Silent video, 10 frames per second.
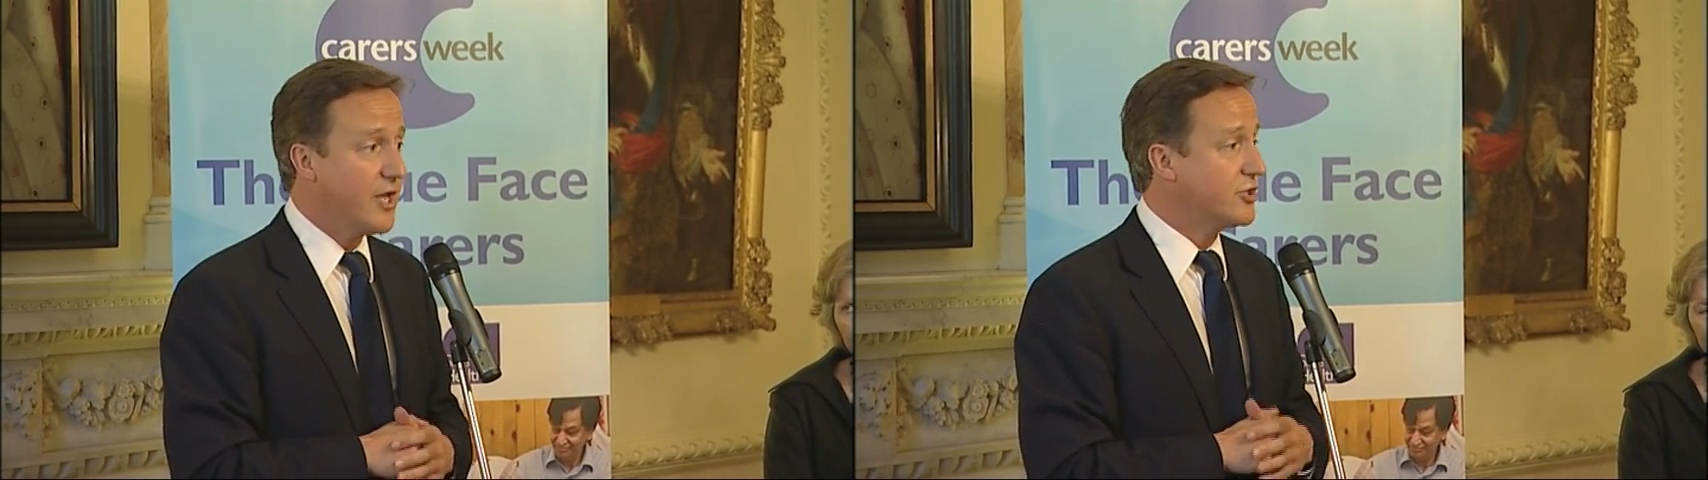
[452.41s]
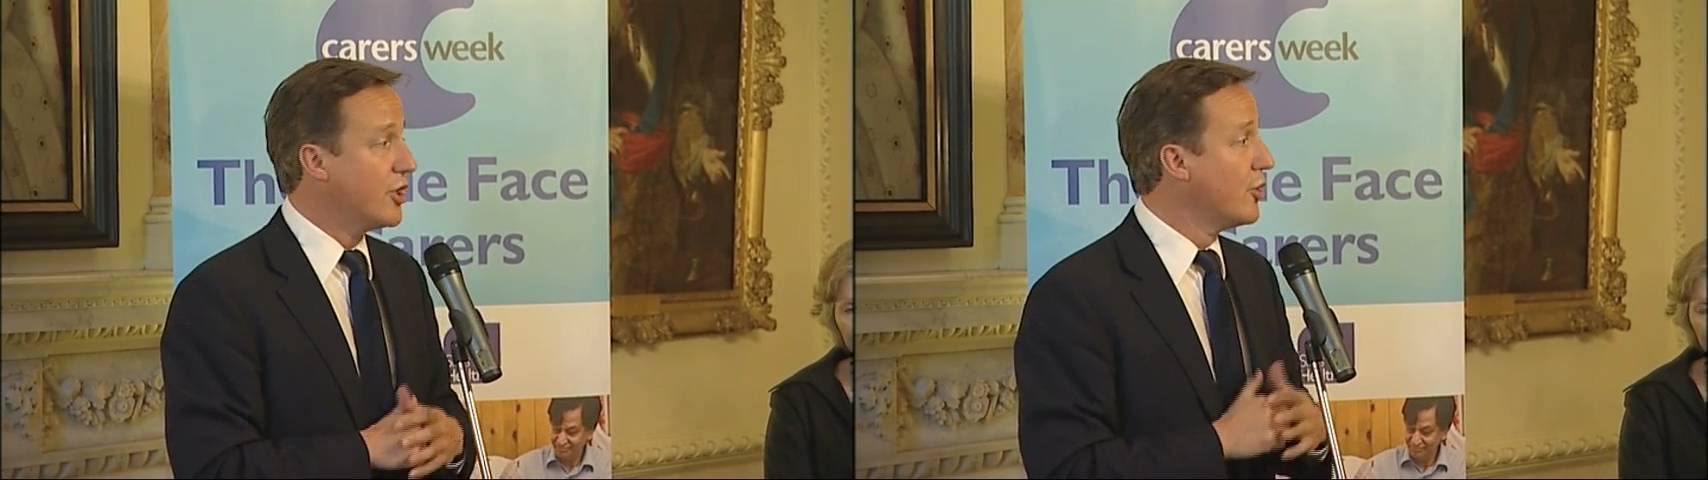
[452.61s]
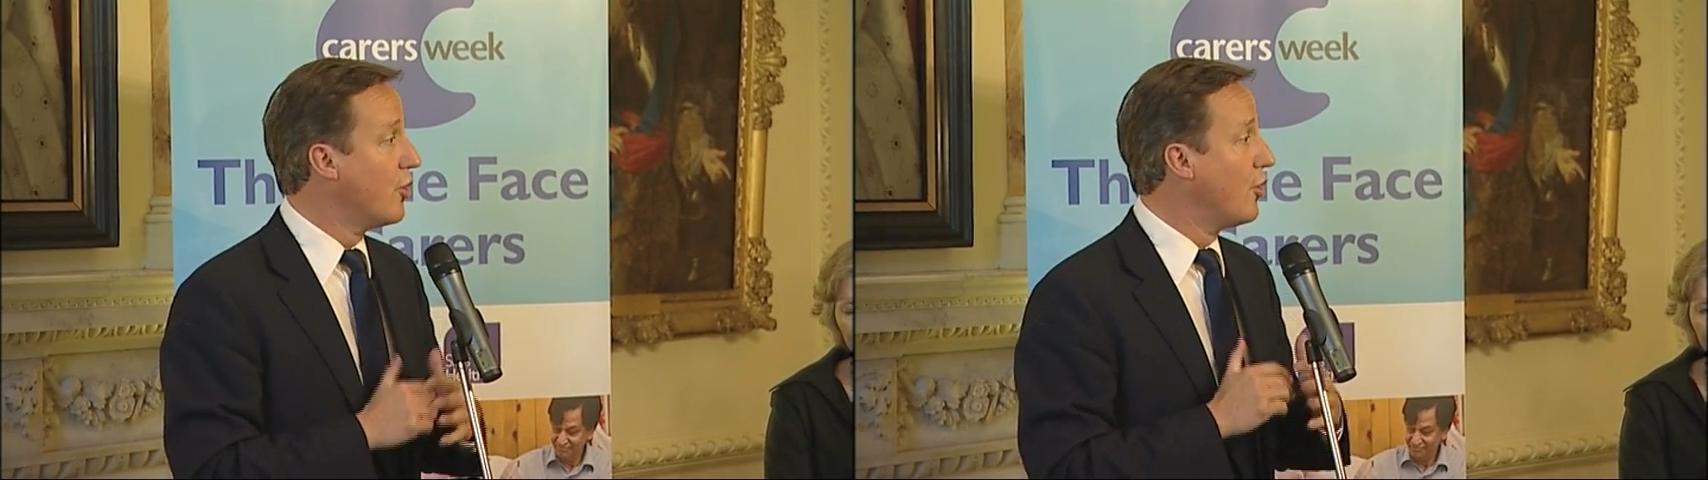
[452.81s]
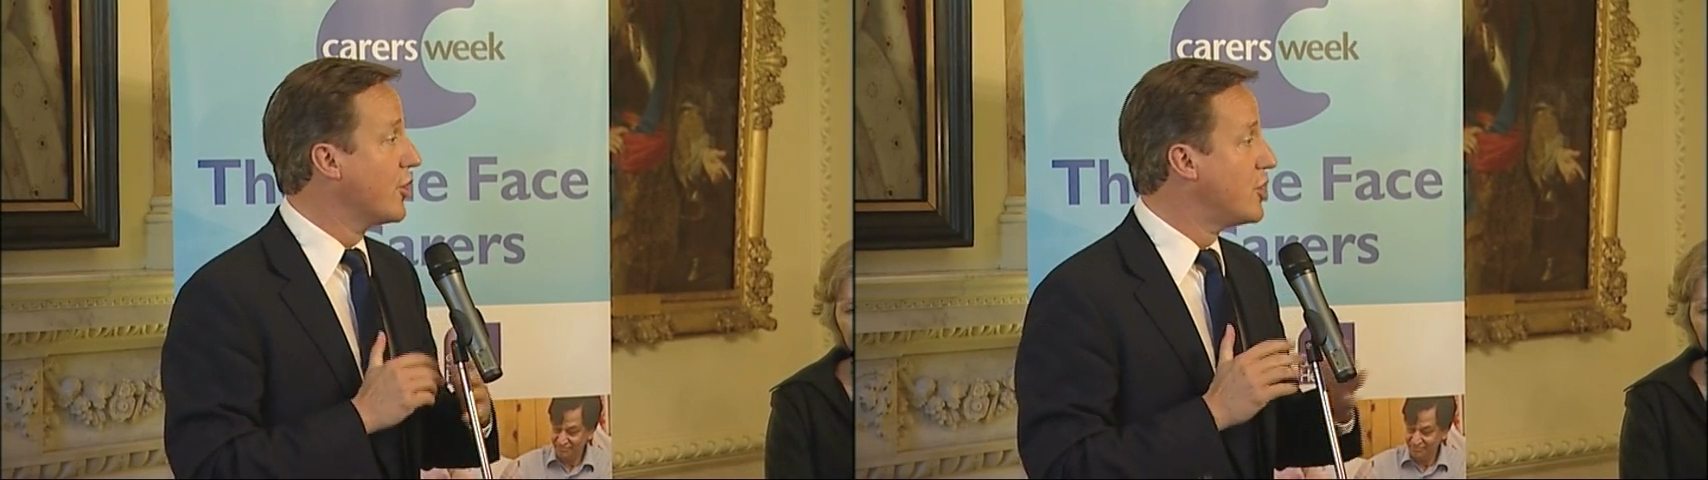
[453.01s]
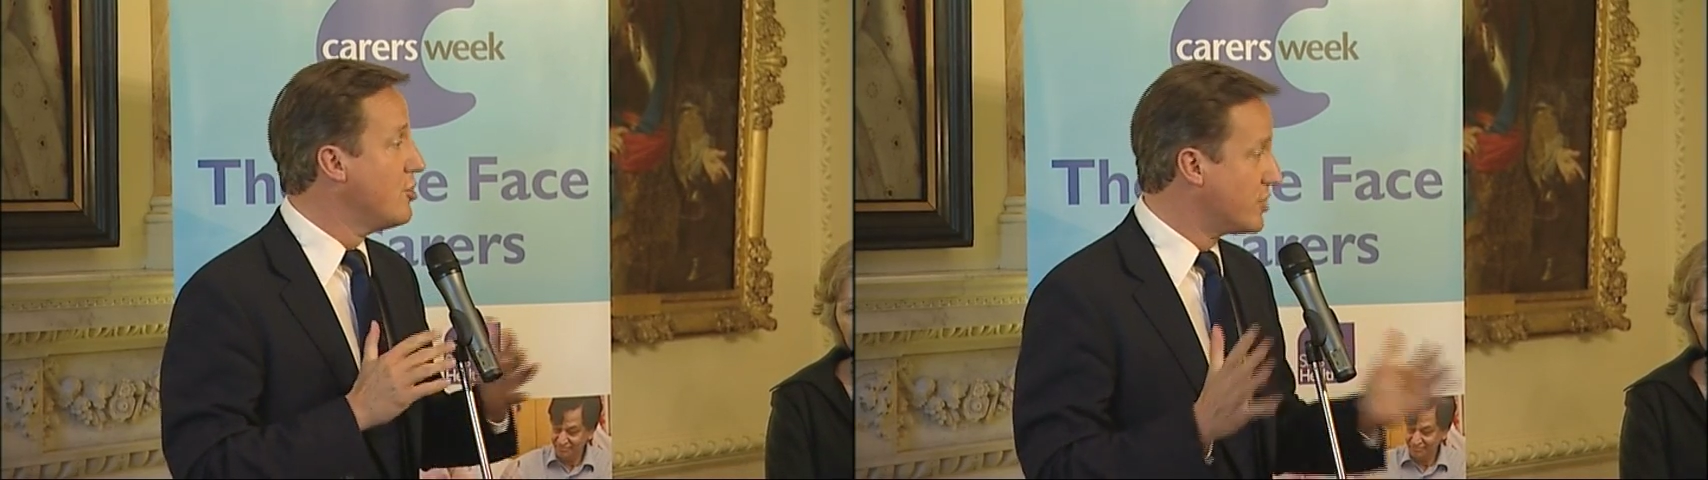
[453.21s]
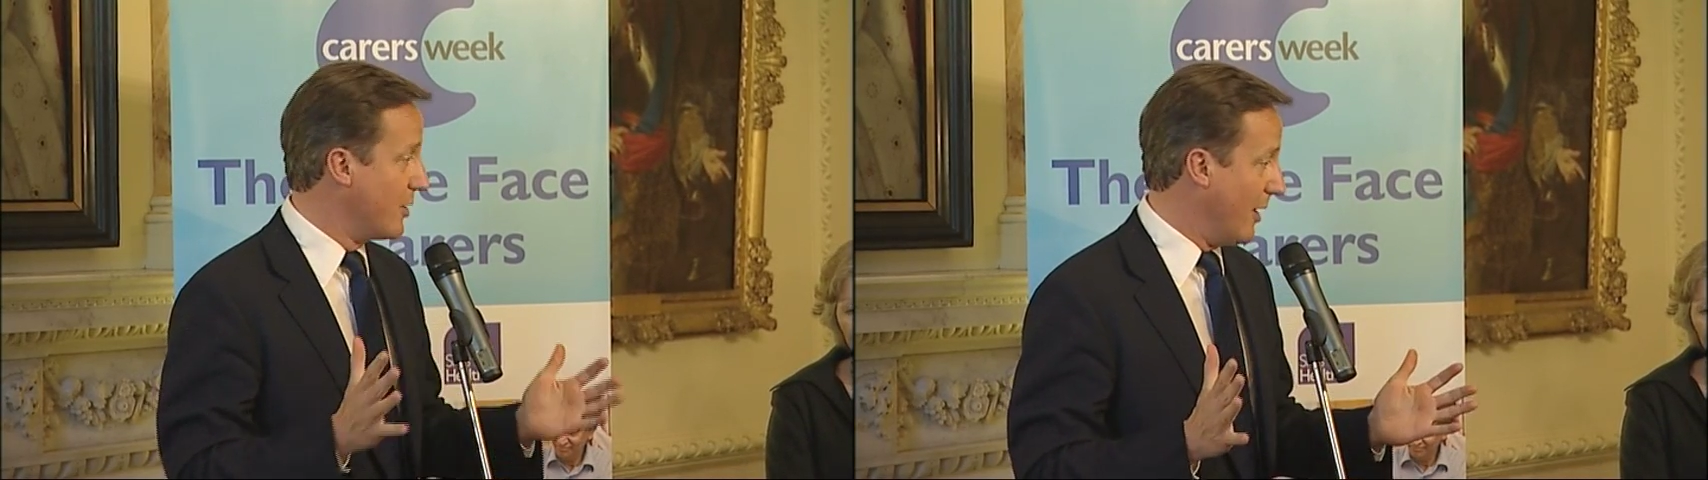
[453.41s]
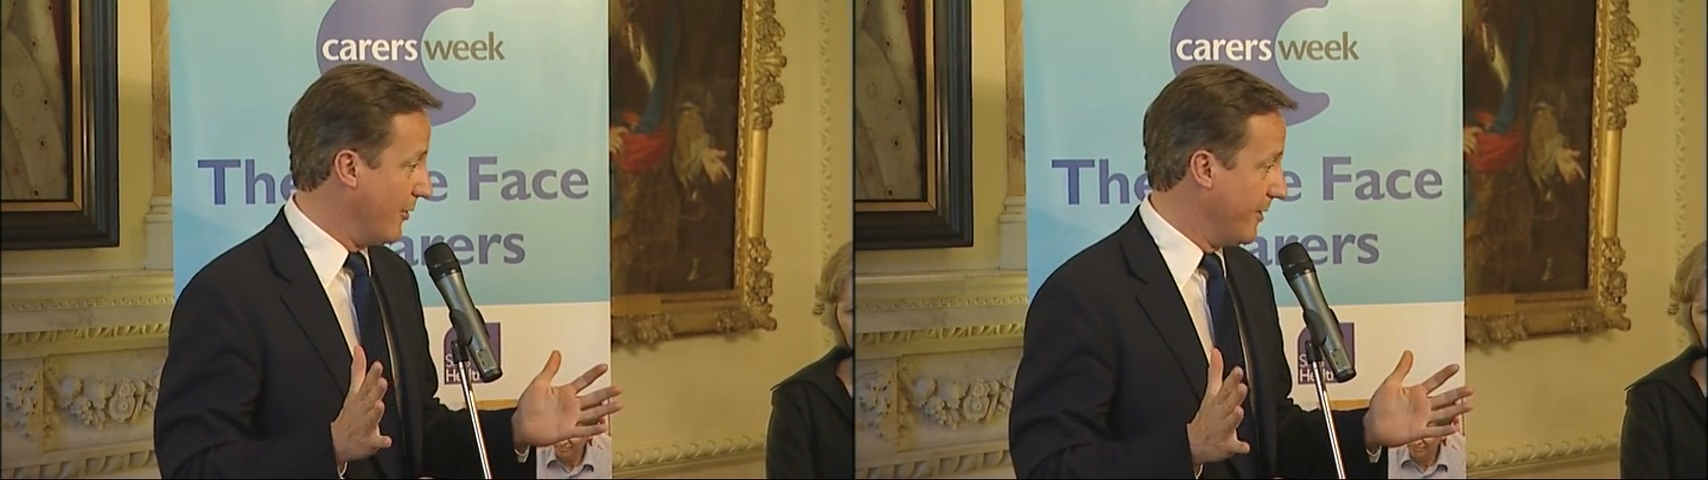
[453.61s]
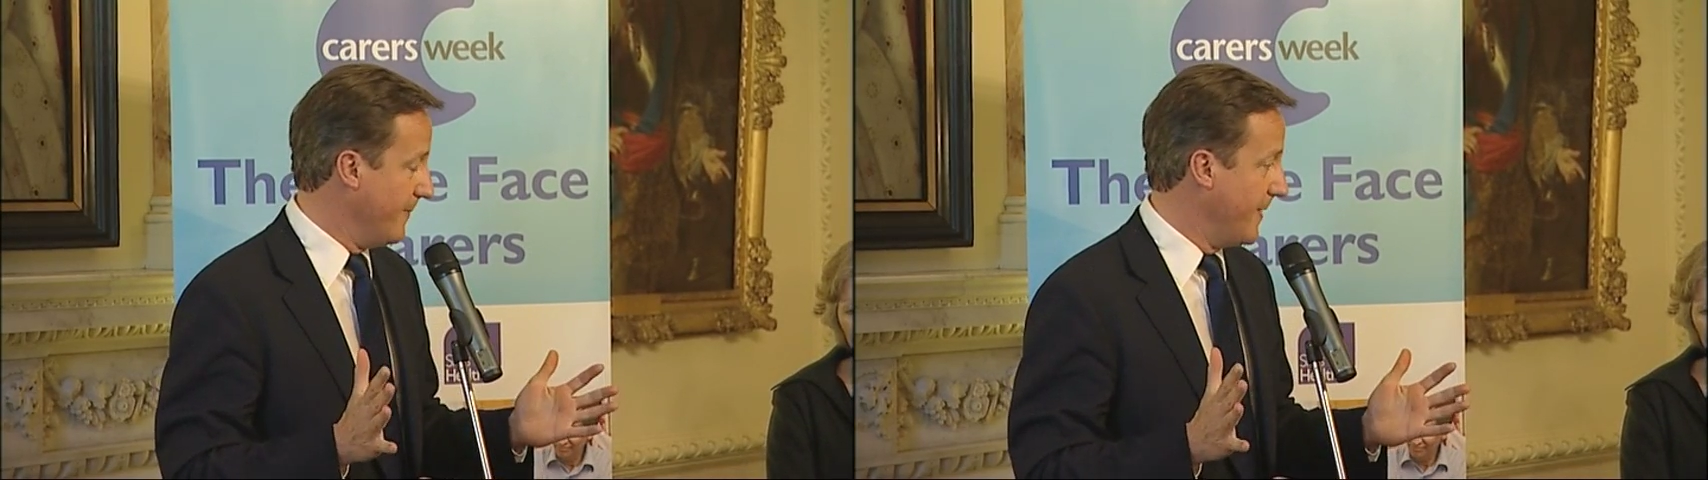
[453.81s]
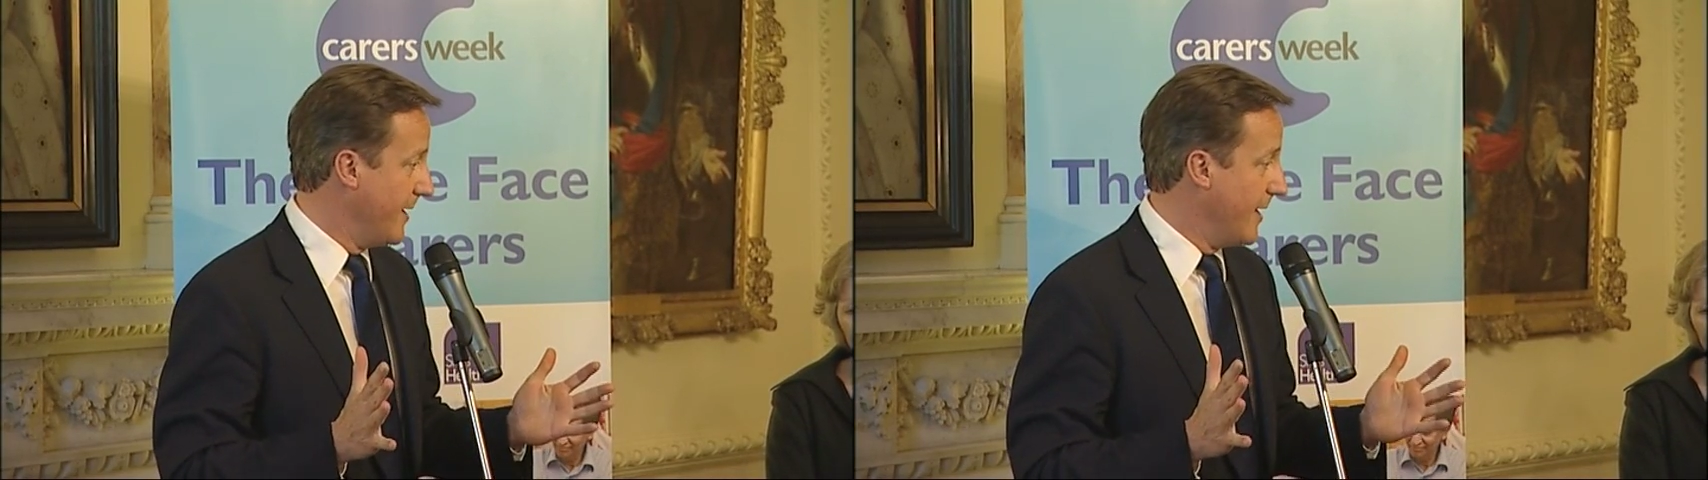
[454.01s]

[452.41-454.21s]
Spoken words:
So you're hugely welcome.